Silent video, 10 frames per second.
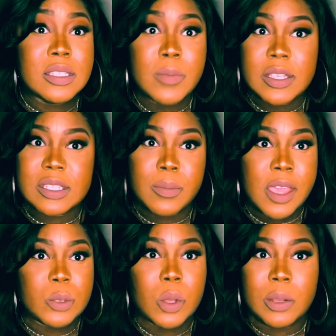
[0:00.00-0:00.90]
must have
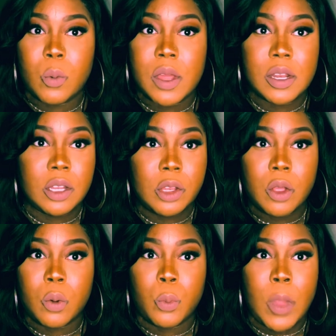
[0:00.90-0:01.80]
messed with one of the
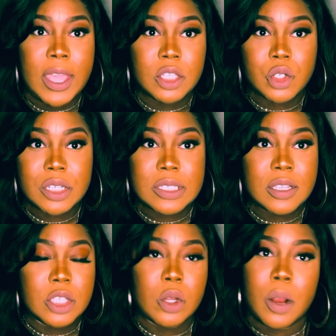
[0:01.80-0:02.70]
little
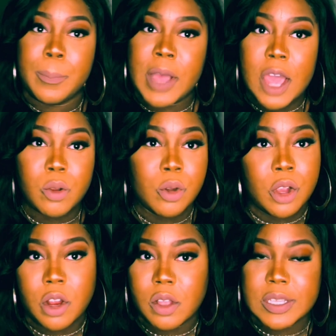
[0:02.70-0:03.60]
waitresses or bottle
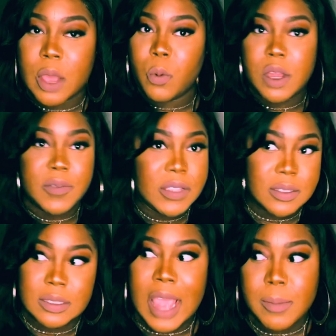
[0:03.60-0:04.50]
girls at one of his
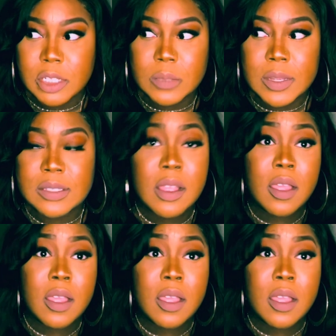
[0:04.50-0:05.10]
establishments.